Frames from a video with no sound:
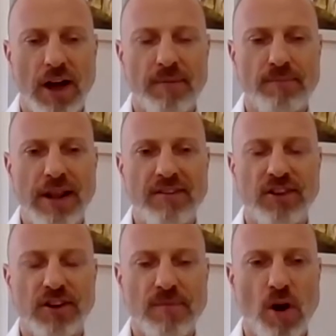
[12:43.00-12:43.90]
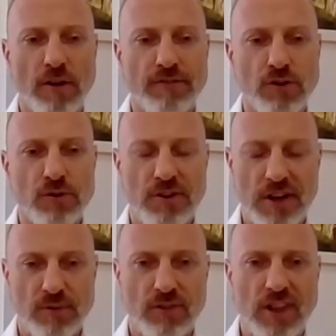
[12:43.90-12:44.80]
mm. and plenty of demand for good
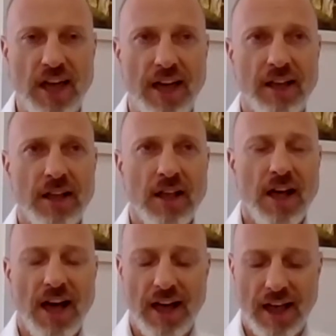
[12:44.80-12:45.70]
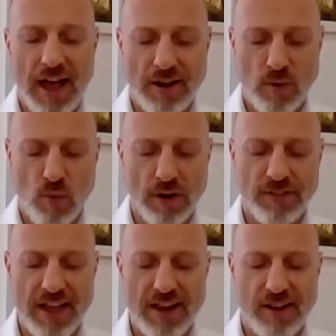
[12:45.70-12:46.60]
deals there. Uh, and what
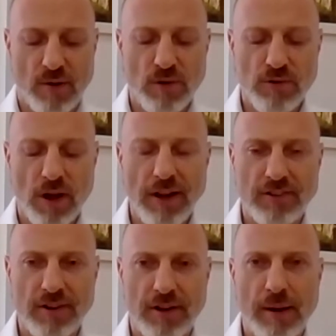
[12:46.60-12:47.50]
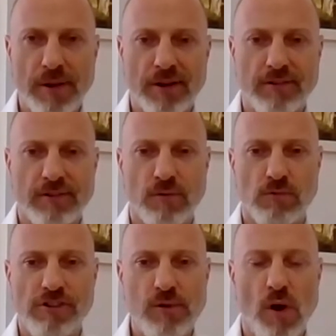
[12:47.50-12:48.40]
have they done? Well, uh, let's a little bit
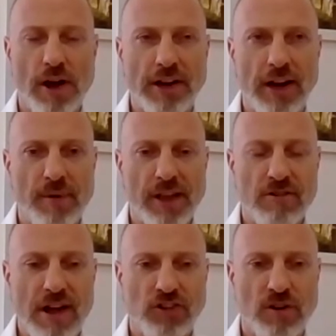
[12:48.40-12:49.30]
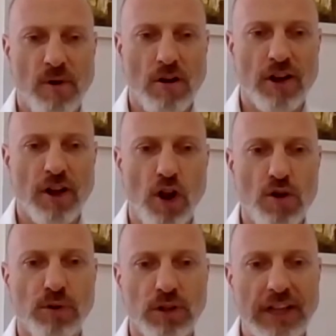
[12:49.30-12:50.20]
rewind a little bit. Gresham are a
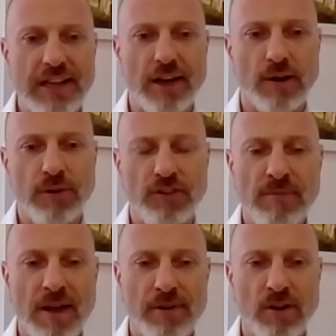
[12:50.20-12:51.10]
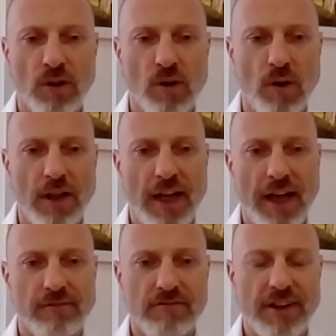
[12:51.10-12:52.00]
global leader, which is maybe not quite
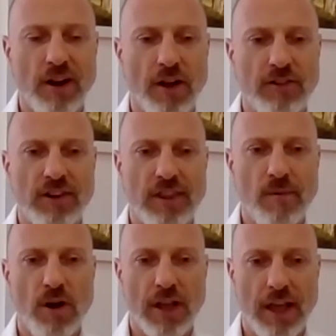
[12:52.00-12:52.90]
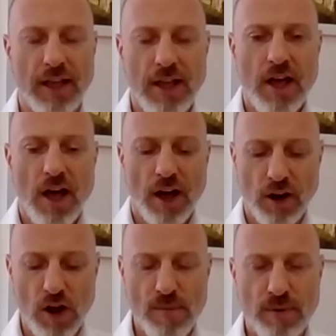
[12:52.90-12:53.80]
that realised in the market. A
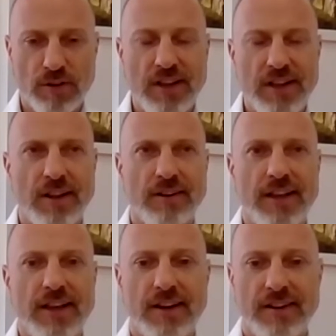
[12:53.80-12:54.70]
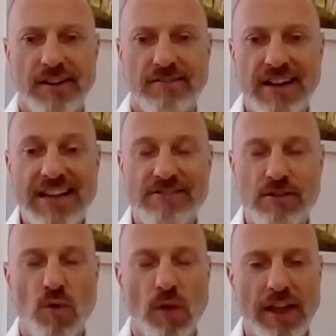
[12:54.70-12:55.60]
global lead, the leader
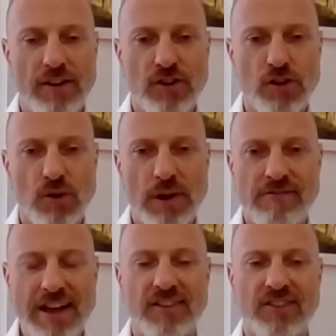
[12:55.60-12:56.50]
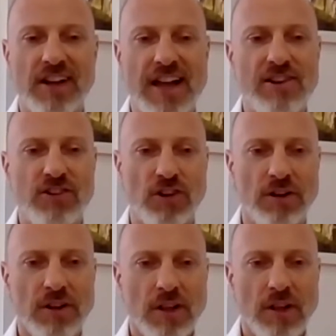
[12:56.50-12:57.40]
in what they do in reconciliation
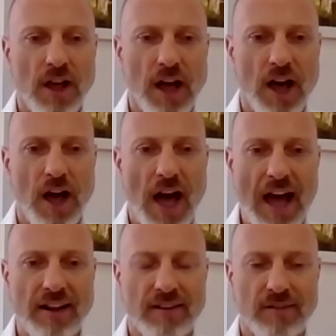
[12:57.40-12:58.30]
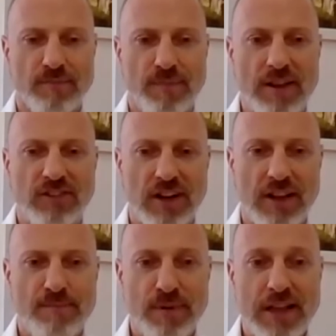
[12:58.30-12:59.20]
uh, at
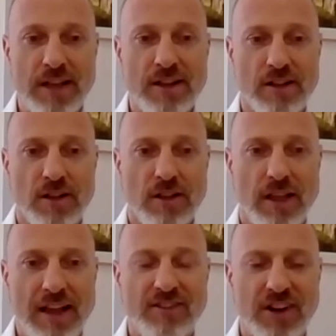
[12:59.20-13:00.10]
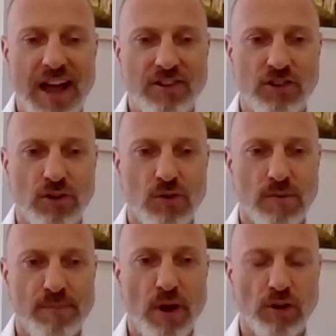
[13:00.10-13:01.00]
basically big
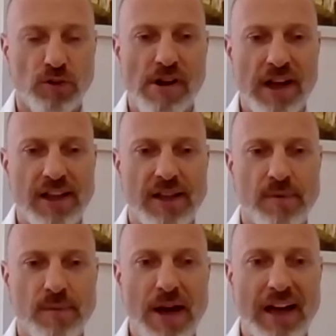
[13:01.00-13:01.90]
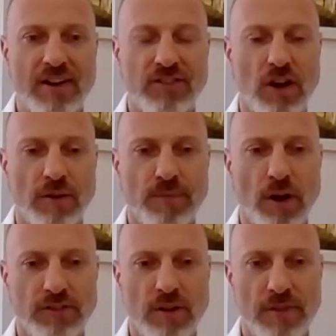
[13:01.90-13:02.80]
international bulge bracket banks are
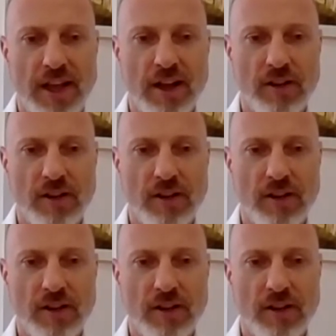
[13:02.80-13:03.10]
some of their